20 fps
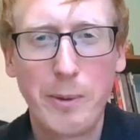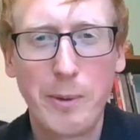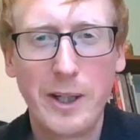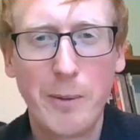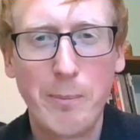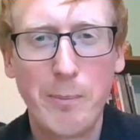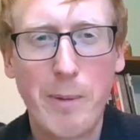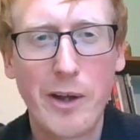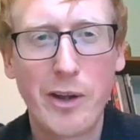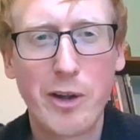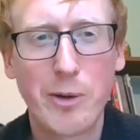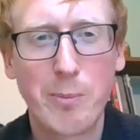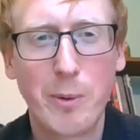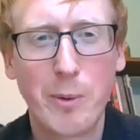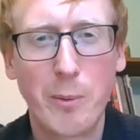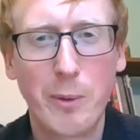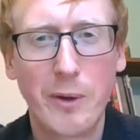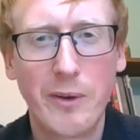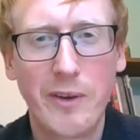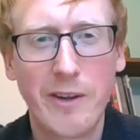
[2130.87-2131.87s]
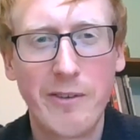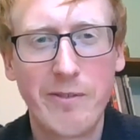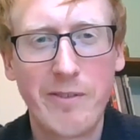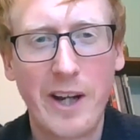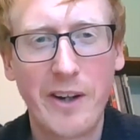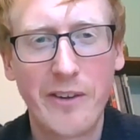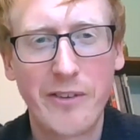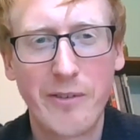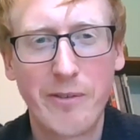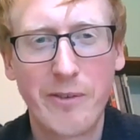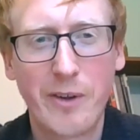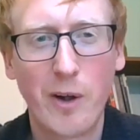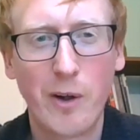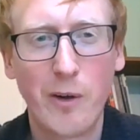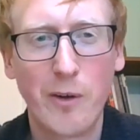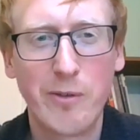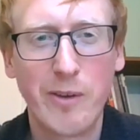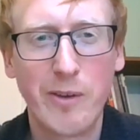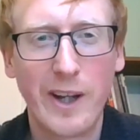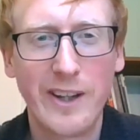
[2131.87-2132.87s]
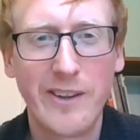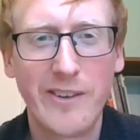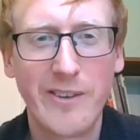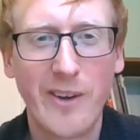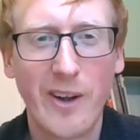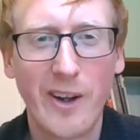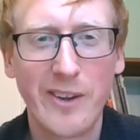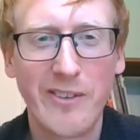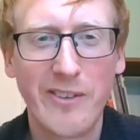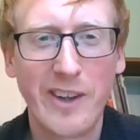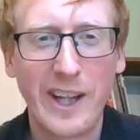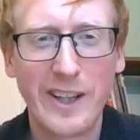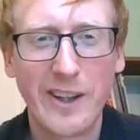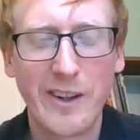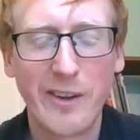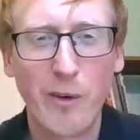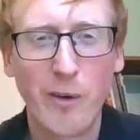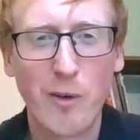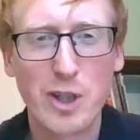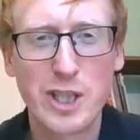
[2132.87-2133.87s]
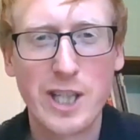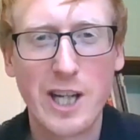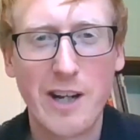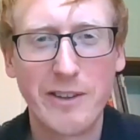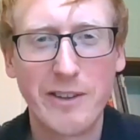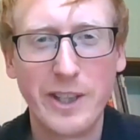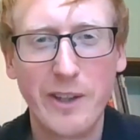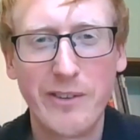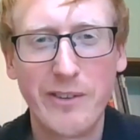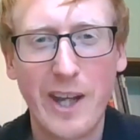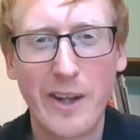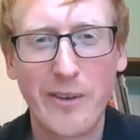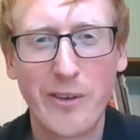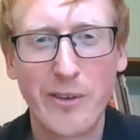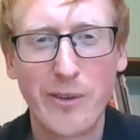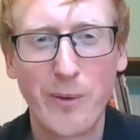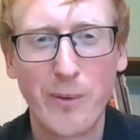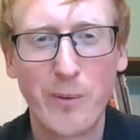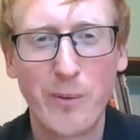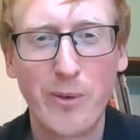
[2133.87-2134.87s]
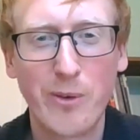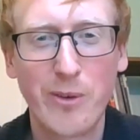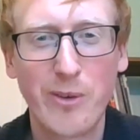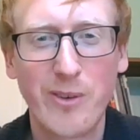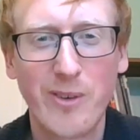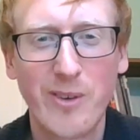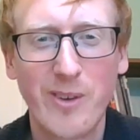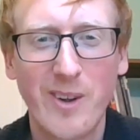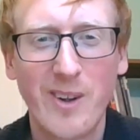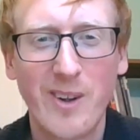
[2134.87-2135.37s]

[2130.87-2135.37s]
be compatible with the effects of COVID-19 and not sharing utensils?